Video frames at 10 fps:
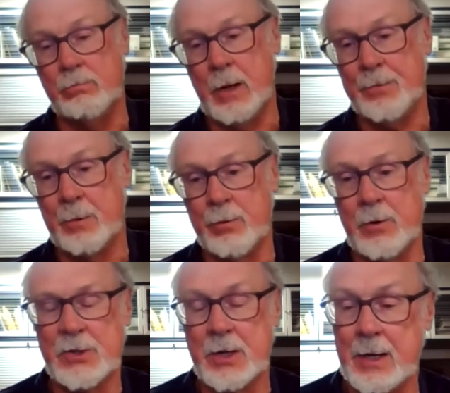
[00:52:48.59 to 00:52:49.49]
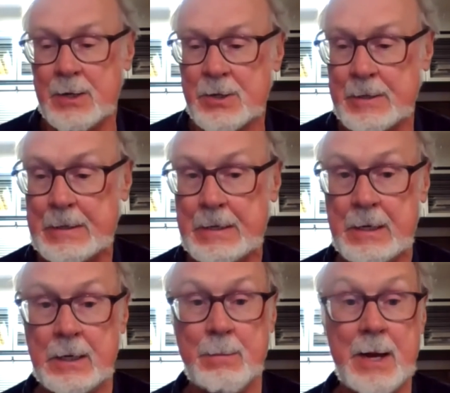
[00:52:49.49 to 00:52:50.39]
up to Burnside's
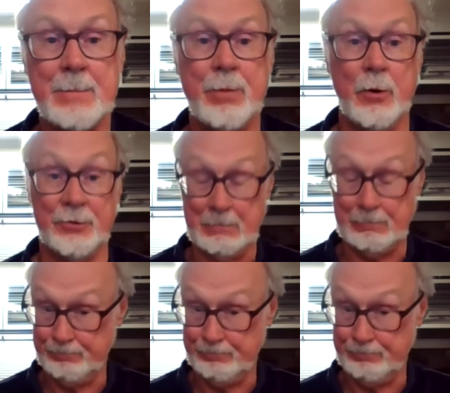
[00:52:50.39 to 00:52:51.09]
command post.